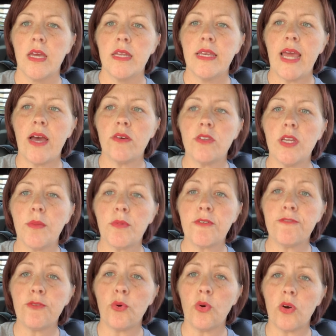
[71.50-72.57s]
Now number
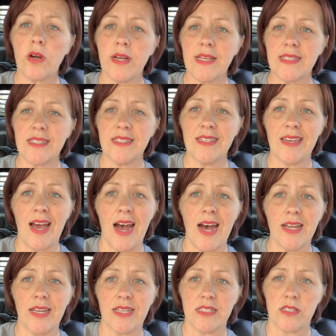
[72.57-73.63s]
4 is
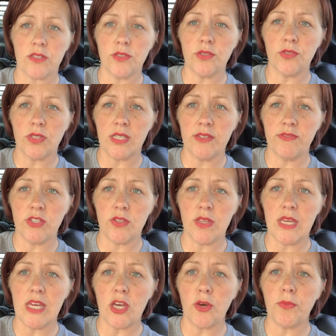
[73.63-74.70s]
not exclusive to
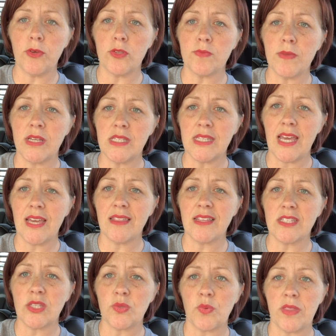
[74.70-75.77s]
the Ecoboost Mustang.
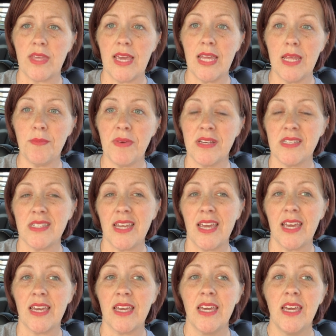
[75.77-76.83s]
This is with any
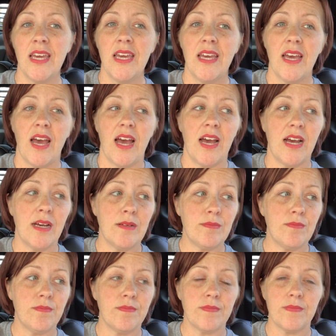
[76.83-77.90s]
Mustang.
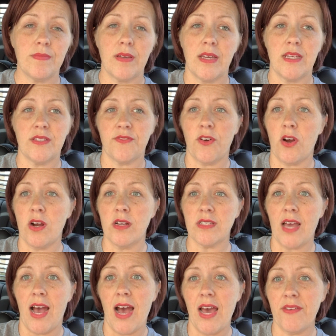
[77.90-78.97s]
As far as
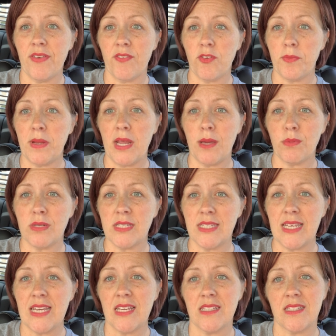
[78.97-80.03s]
I've ever been able to
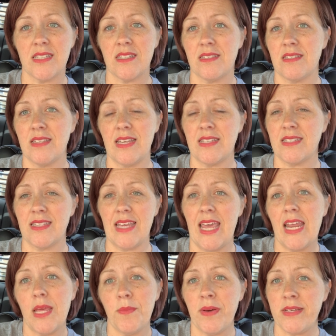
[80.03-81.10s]
see, it's
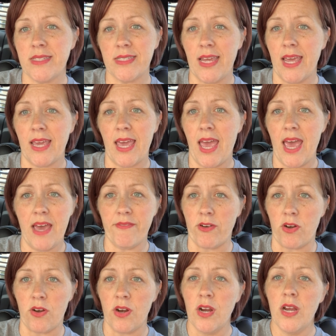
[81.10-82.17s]
any Mustang
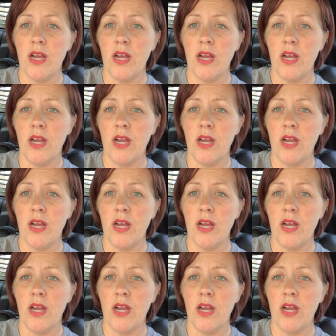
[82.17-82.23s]
ever.